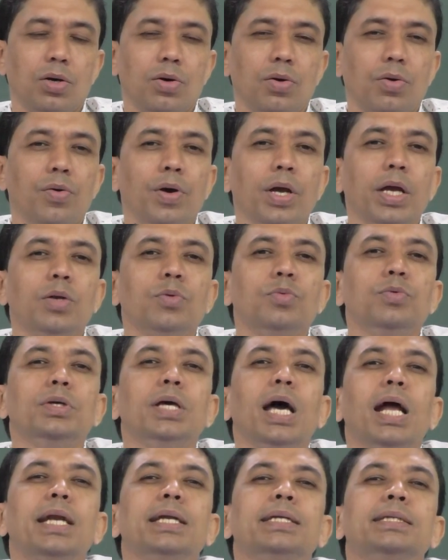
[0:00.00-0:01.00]
when we
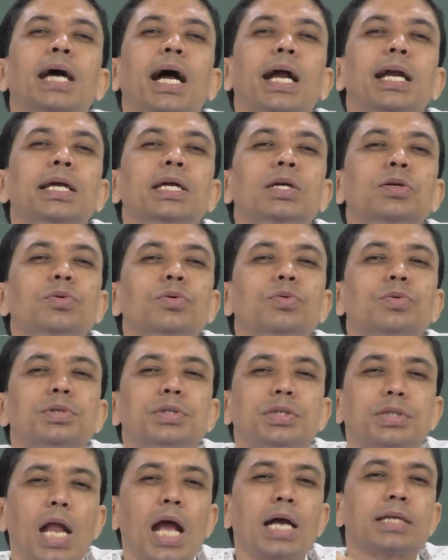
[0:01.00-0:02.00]
are deciding to
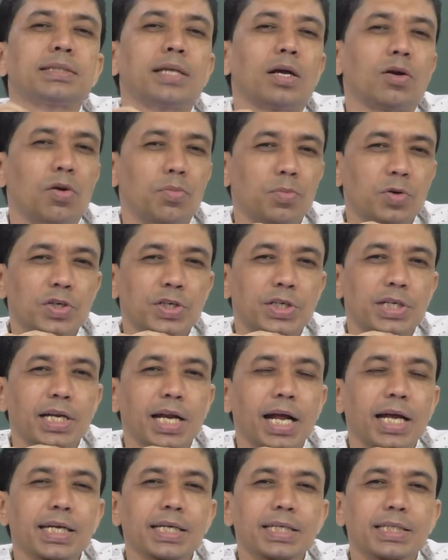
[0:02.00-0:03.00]
tax a commodity
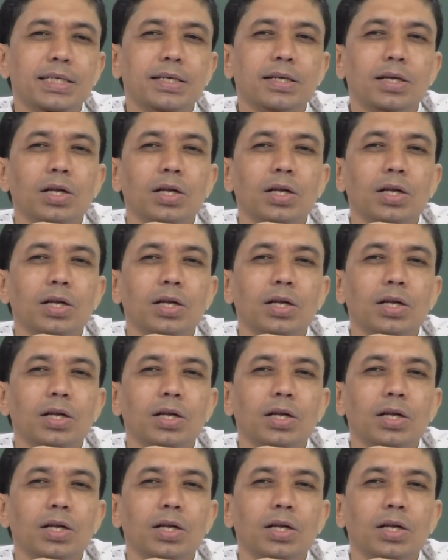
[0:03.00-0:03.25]
right.